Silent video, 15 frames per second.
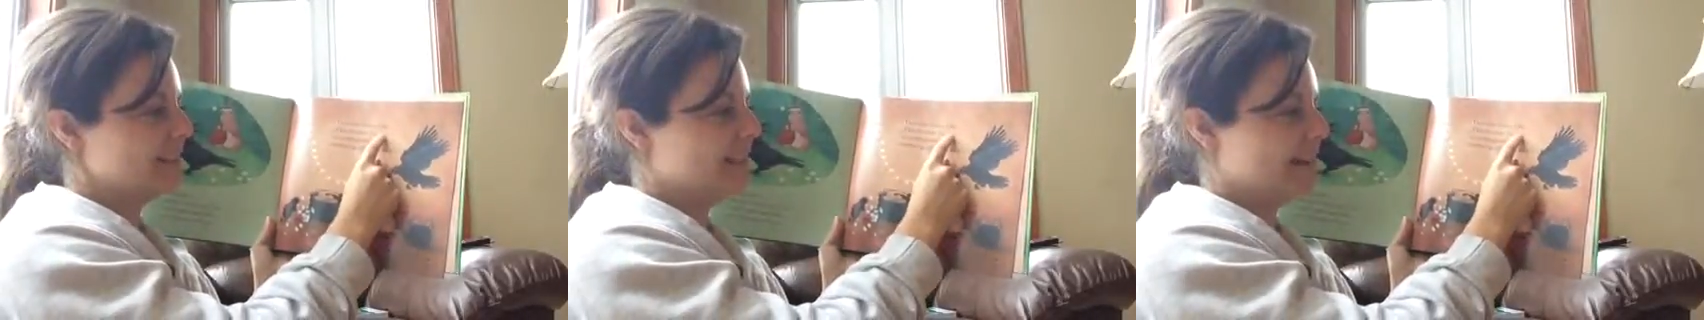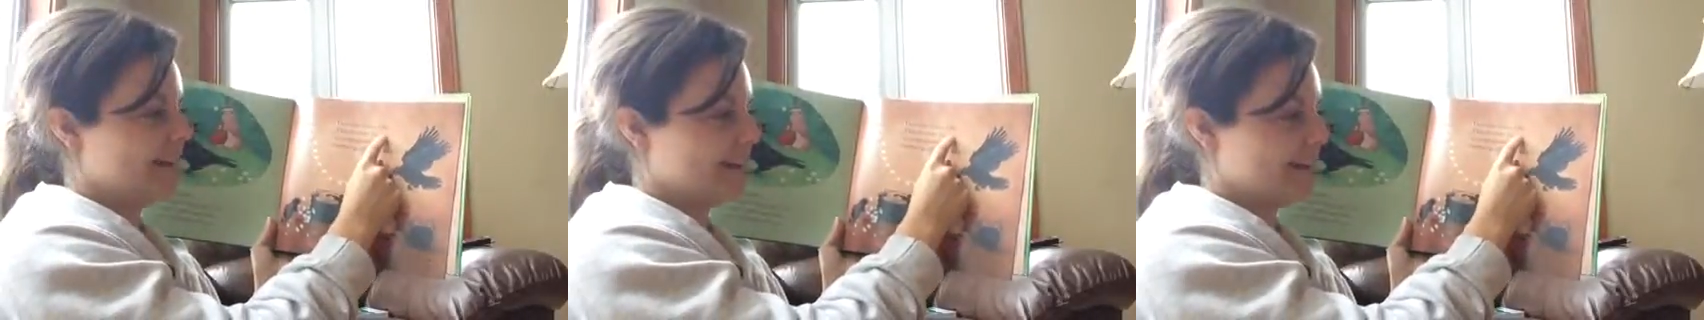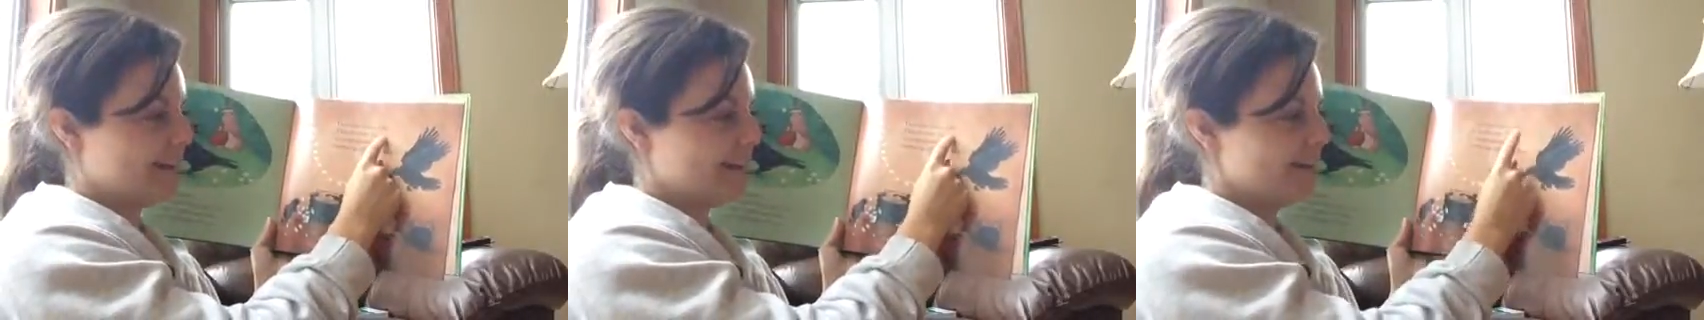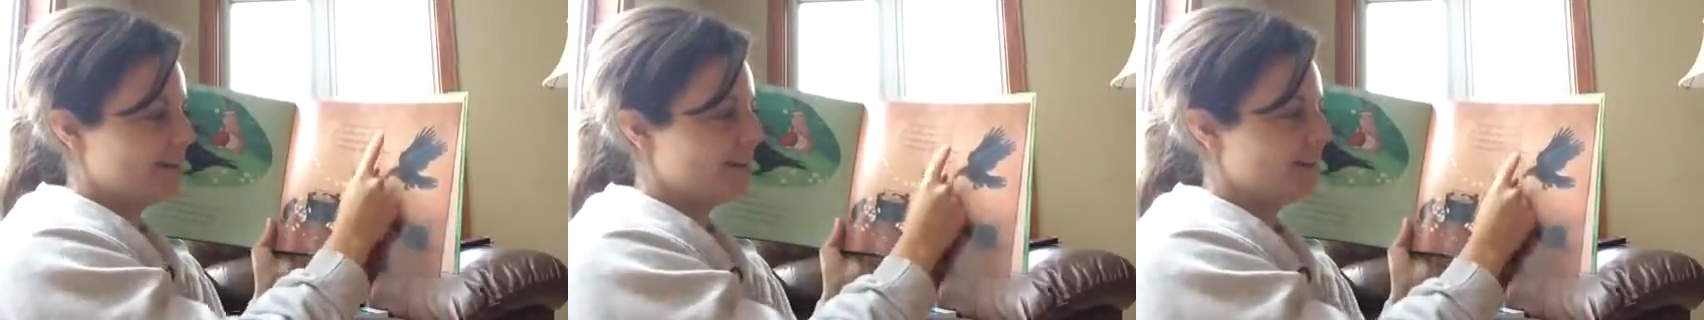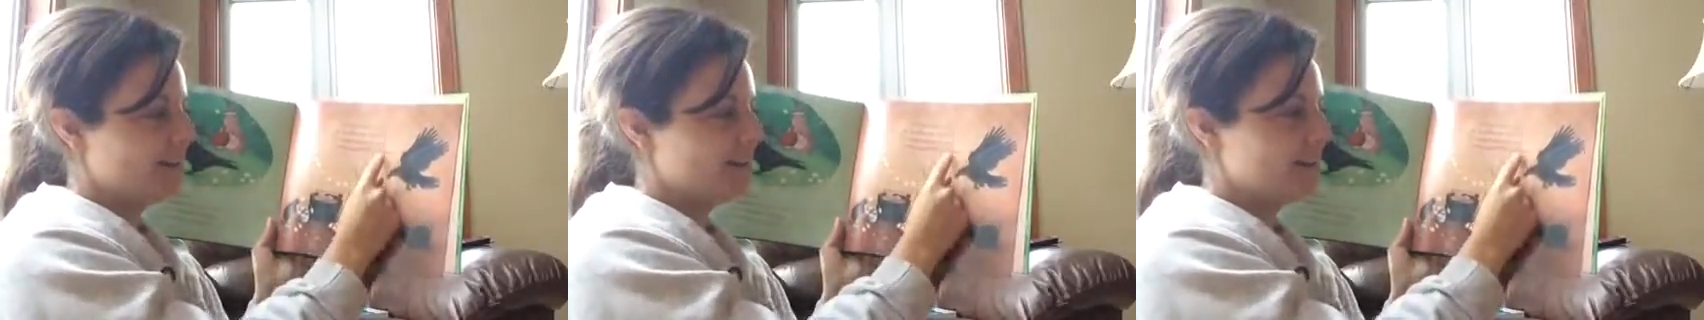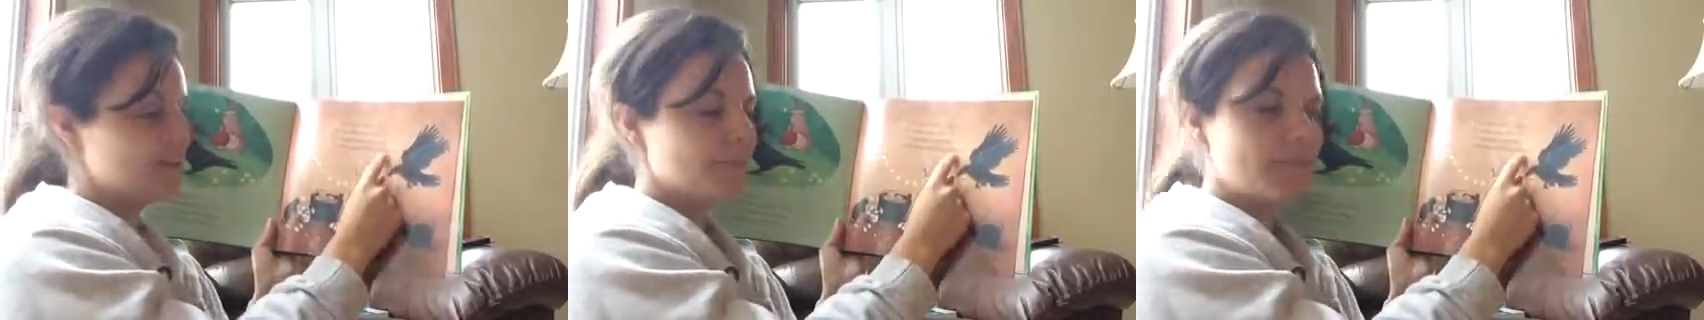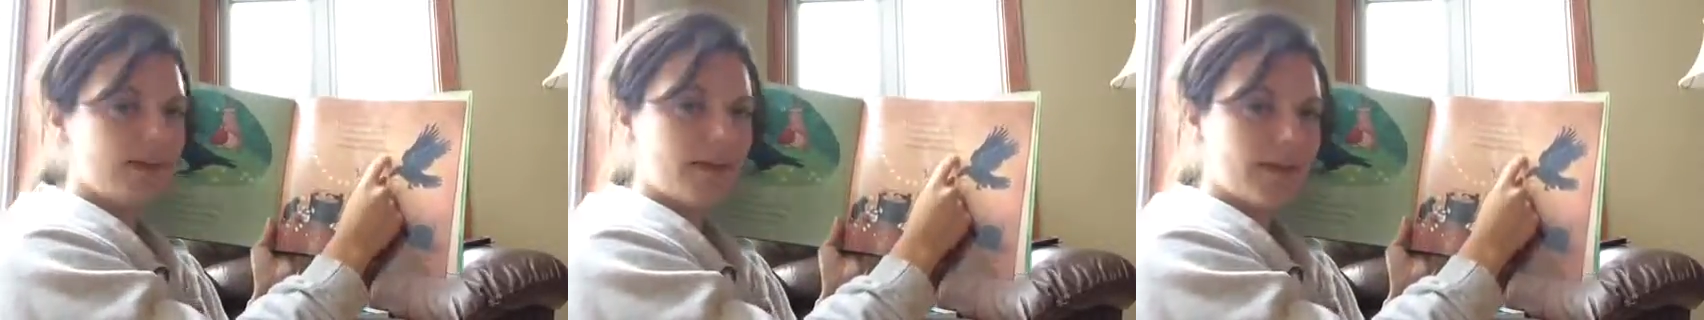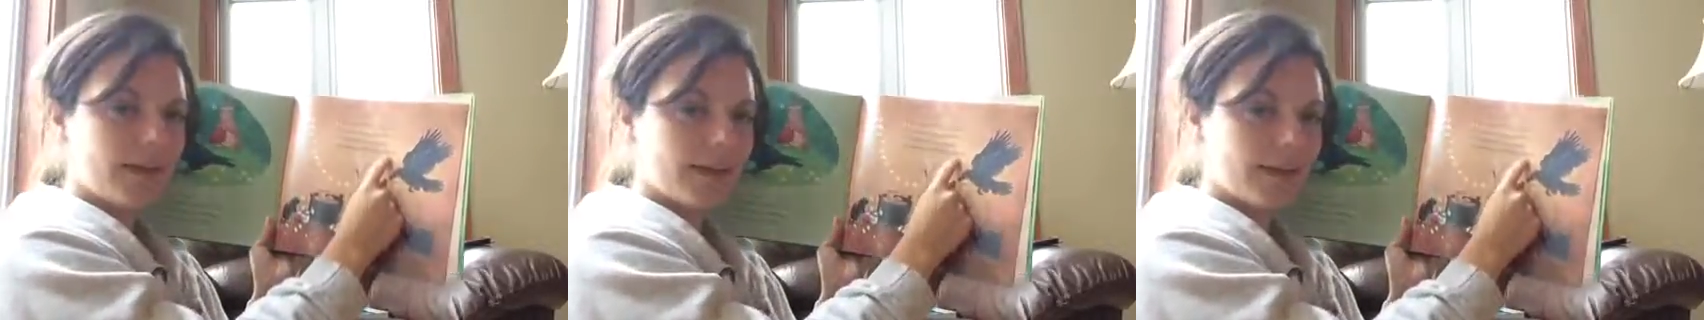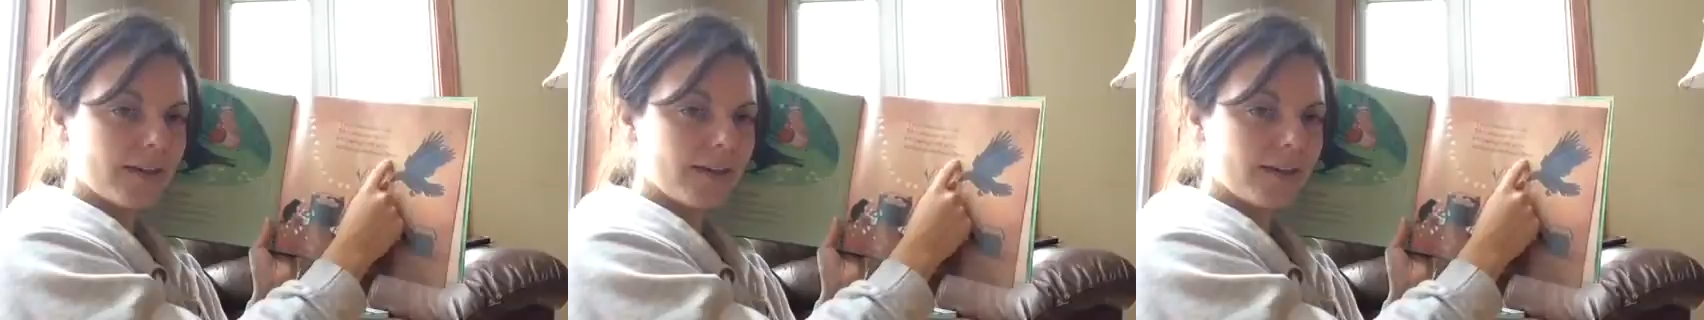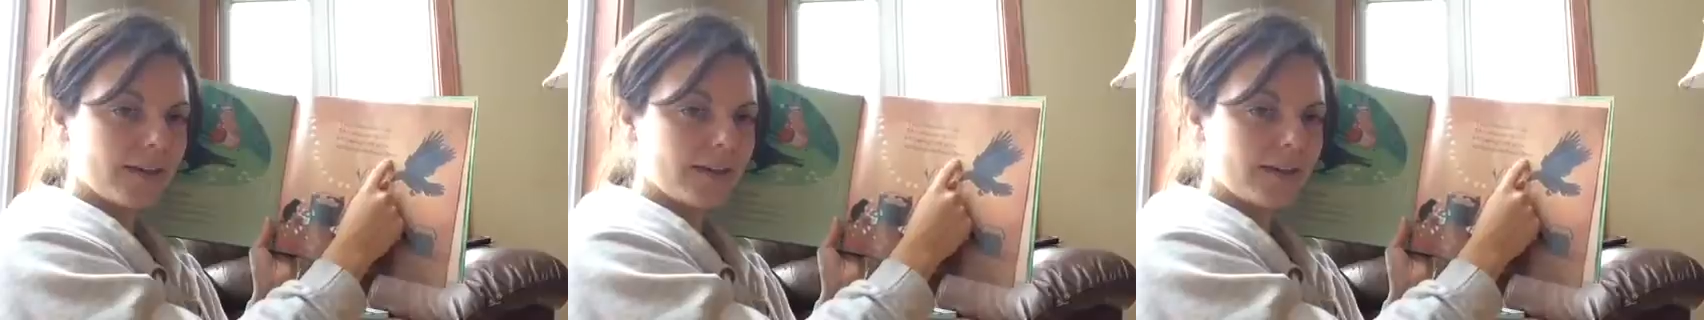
lair and bear.